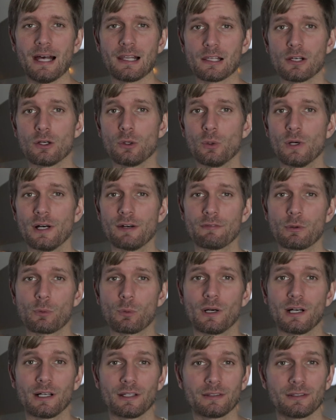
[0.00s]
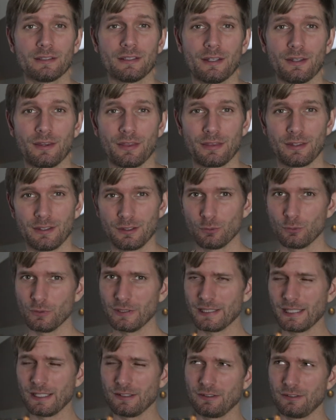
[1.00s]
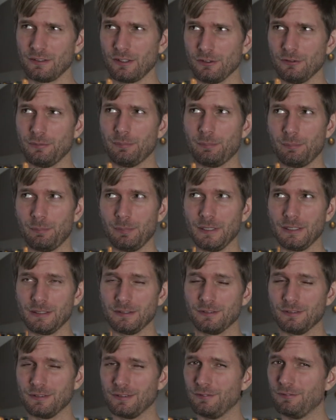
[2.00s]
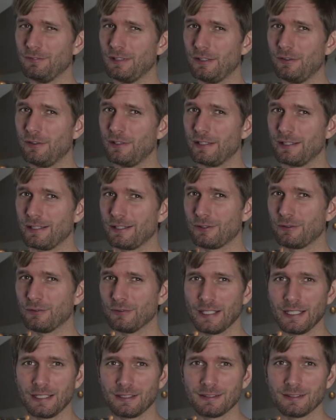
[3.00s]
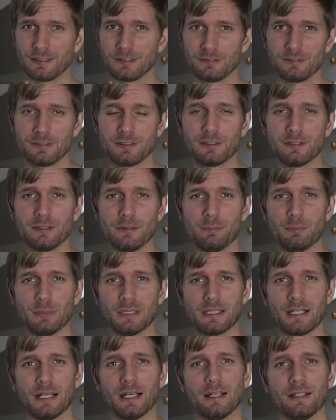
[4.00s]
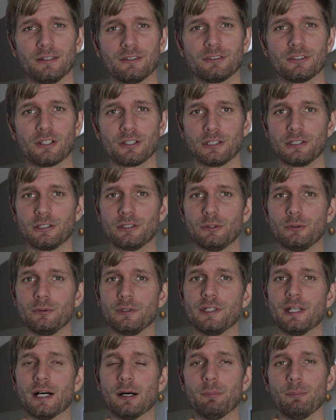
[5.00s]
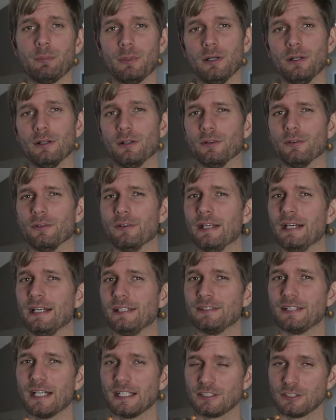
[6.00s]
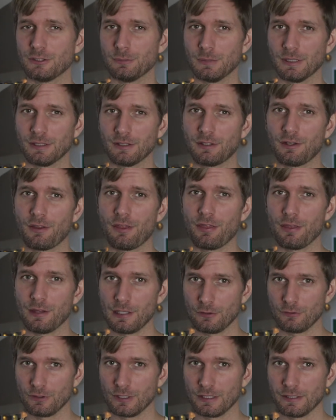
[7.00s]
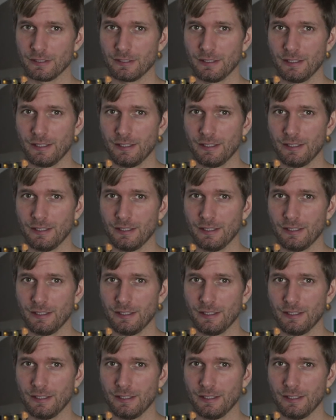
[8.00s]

Hello everyone. This week has not been very creative, but I started to read up on attachment theory,